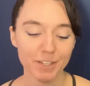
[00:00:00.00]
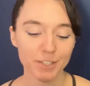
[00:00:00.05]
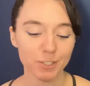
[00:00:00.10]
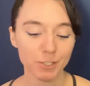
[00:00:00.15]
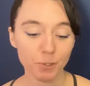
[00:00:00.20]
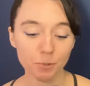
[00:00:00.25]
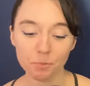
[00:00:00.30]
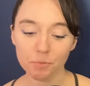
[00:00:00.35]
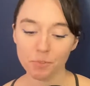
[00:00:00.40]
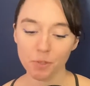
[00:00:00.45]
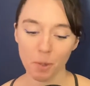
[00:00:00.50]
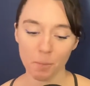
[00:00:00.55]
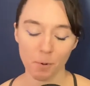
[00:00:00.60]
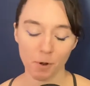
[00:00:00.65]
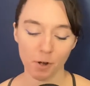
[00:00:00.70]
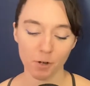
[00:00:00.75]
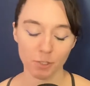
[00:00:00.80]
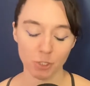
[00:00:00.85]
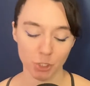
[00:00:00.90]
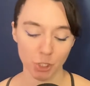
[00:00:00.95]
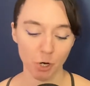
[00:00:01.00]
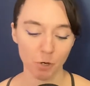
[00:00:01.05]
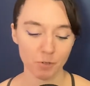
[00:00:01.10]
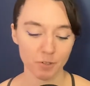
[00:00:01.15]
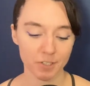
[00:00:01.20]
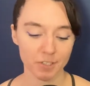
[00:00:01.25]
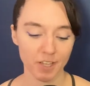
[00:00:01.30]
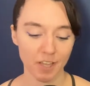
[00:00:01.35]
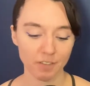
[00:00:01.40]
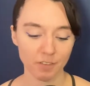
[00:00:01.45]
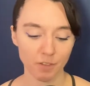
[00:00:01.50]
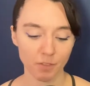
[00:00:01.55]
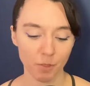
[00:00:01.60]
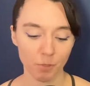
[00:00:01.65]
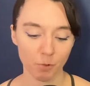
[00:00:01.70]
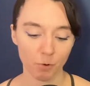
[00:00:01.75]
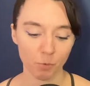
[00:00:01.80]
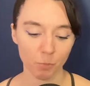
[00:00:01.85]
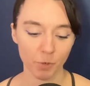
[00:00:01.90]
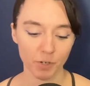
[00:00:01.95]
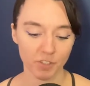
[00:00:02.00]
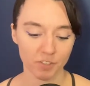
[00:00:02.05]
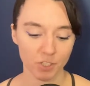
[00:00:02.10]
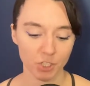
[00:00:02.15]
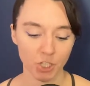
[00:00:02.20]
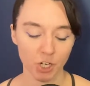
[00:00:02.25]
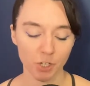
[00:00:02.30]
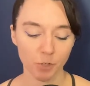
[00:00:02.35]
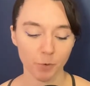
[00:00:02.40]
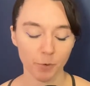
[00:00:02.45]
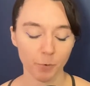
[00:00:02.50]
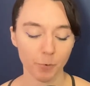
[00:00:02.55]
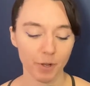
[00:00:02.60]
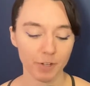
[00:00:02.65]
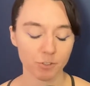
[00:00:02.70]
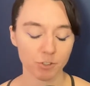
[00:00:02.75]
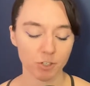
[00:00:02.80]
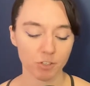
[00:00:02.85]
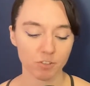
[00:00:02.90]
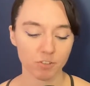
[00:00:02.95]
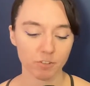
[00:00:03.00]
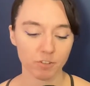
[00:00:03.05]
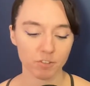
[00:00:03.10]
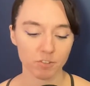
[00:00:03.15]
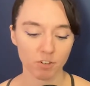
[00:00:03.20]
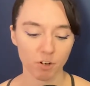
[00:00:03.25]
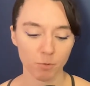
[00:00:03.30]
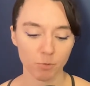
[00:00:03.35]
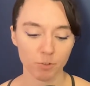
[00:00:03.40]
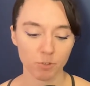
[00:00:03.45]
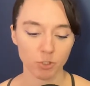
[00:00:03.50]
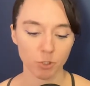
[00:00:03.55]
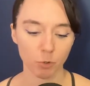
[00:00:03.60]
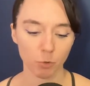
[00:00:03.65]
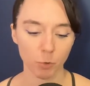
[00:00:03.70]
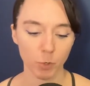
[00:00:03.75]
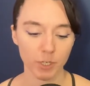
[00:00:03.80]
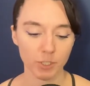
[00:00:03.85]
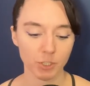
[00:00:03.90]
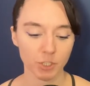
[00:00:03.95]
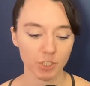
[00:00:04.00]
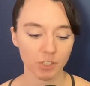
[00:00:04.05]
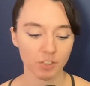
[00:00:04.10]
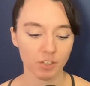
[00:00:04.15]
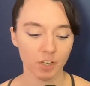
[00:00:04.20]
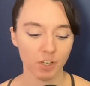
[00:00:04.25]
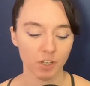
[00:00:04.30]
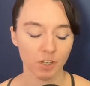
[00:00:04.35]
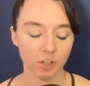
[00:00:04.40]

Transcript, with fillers: Two of them are jokes, and then the third one is a genuine question. So let's start with the joke question.